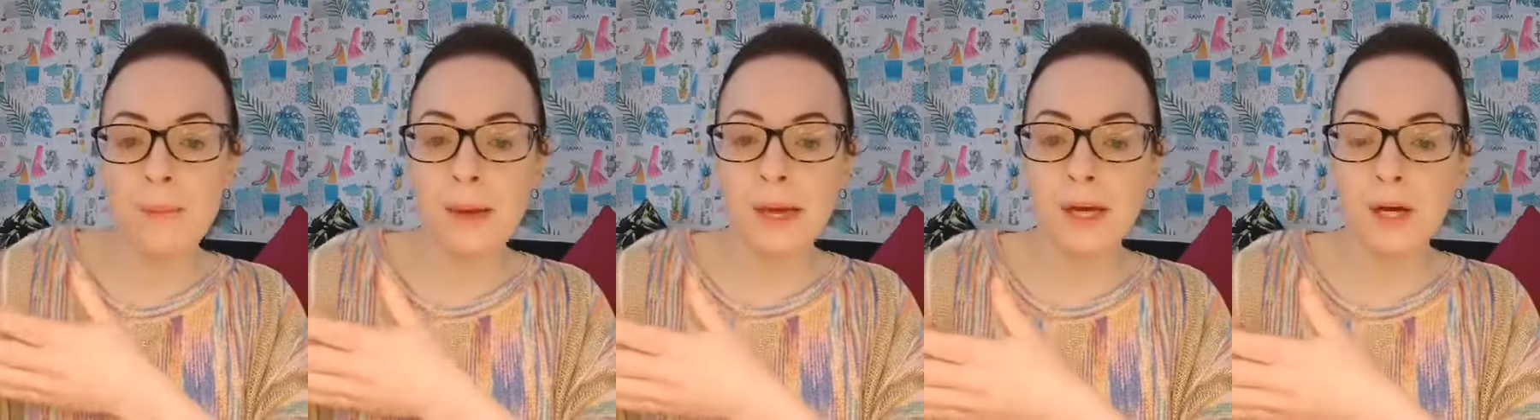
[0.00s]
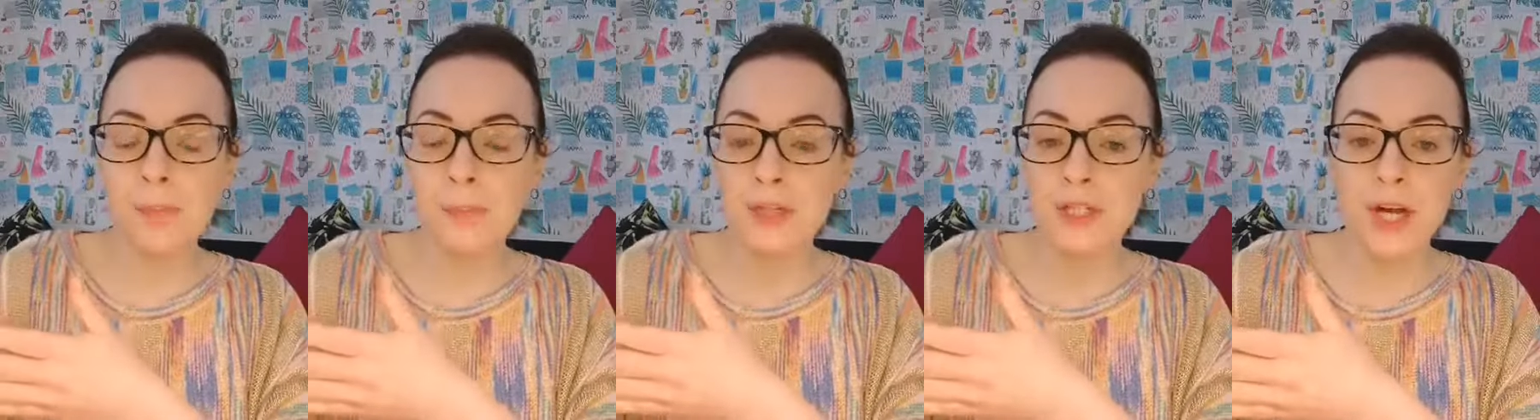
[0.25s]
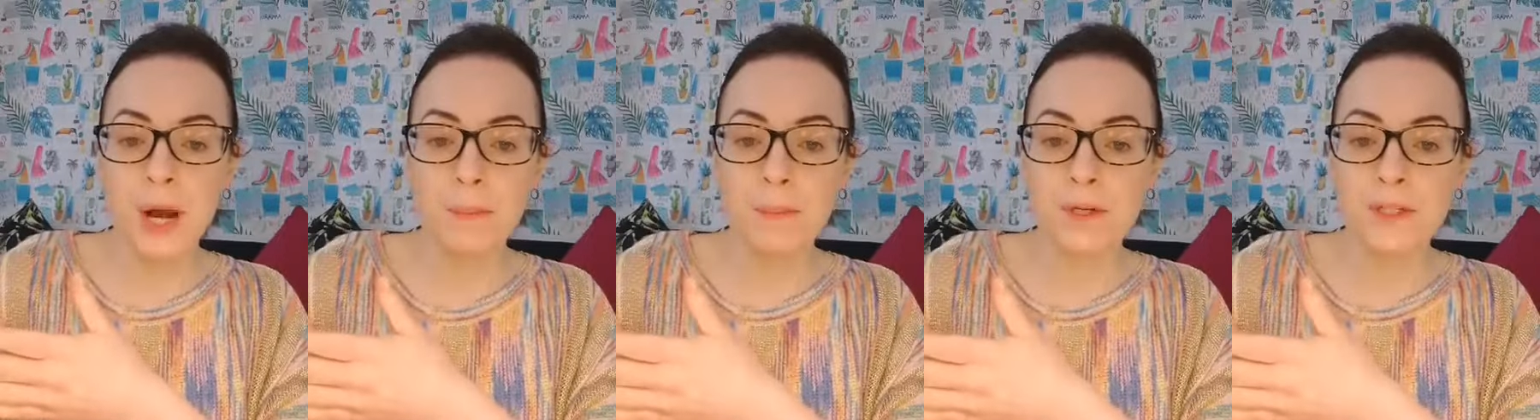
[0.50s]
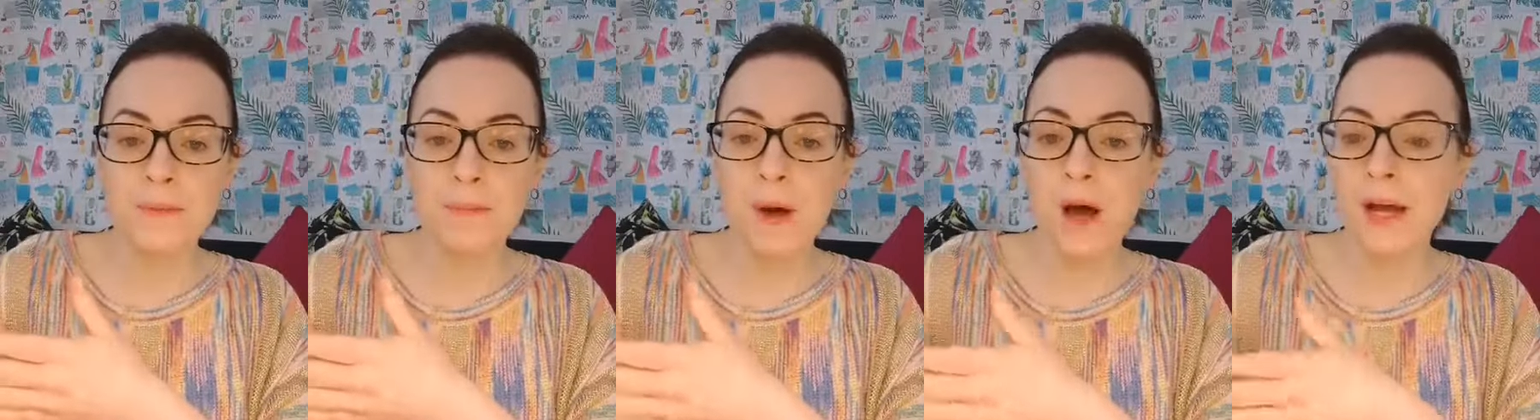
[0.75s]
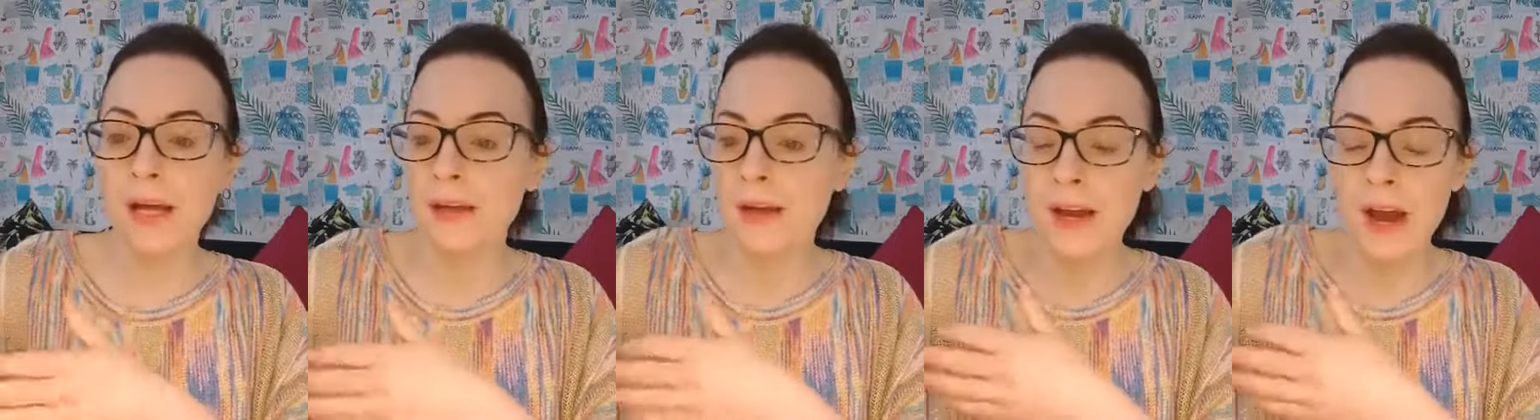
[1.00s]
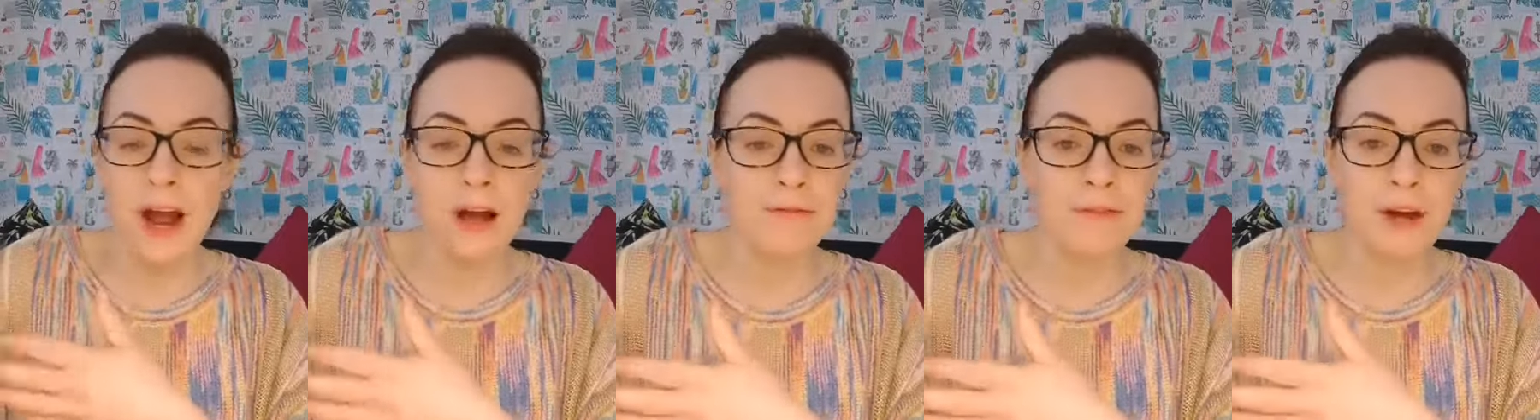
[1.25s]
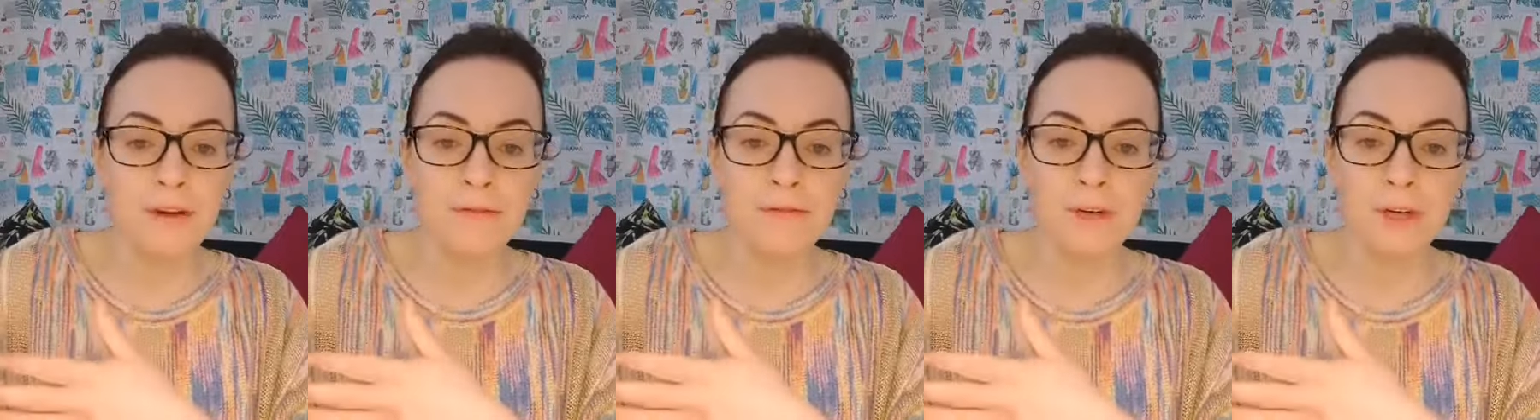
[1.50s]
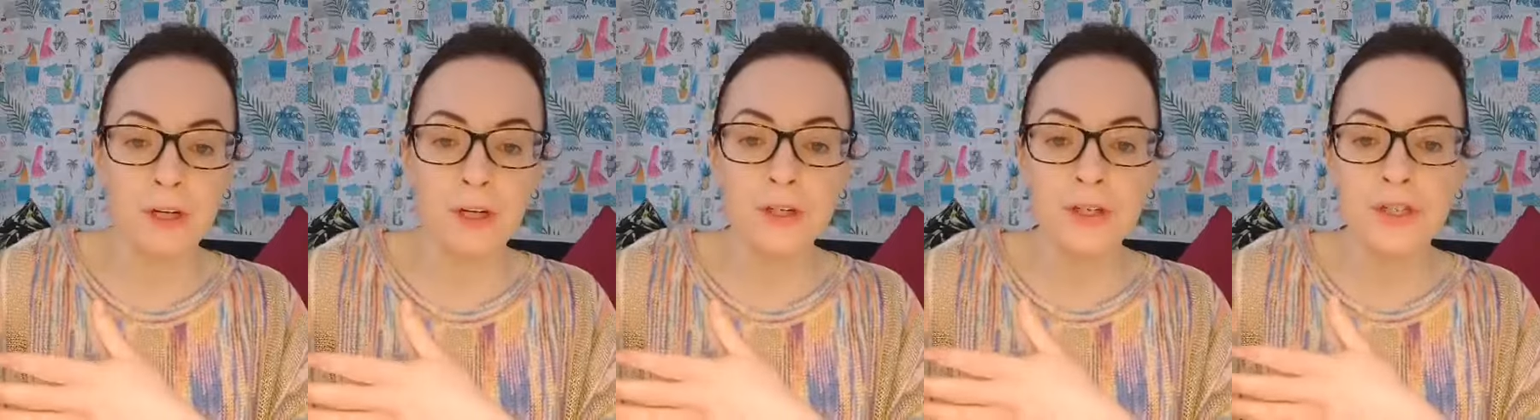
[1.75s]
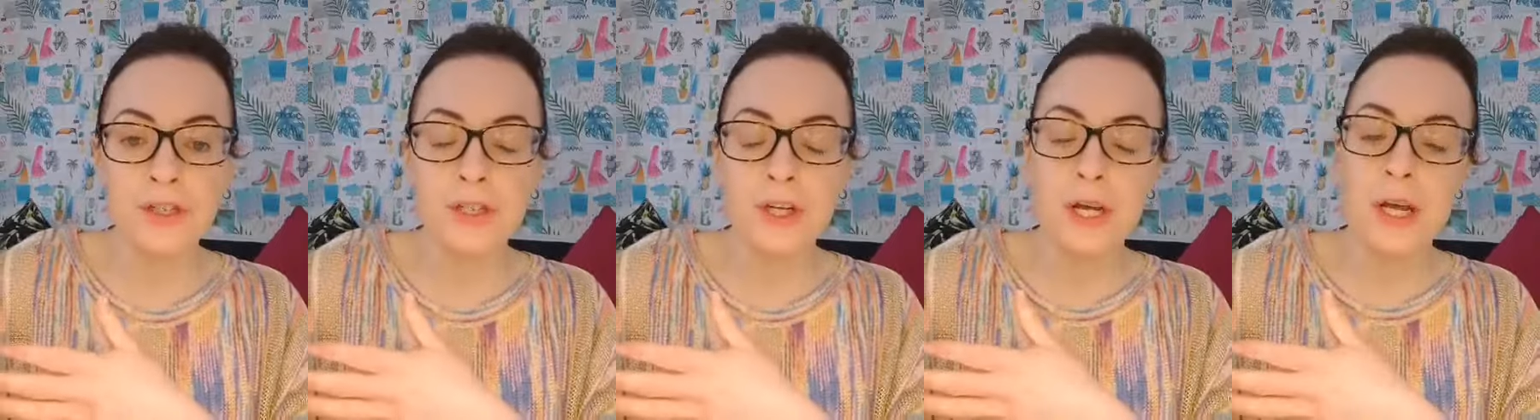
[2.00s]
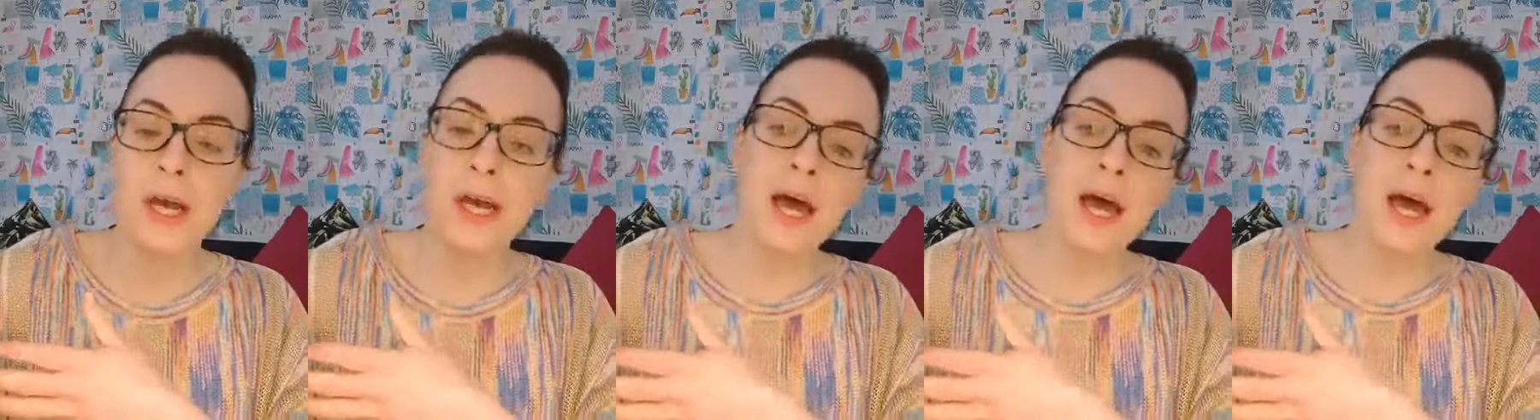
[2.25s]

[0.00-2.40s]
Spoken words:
make up a shepherd's pie and you have that for lunch,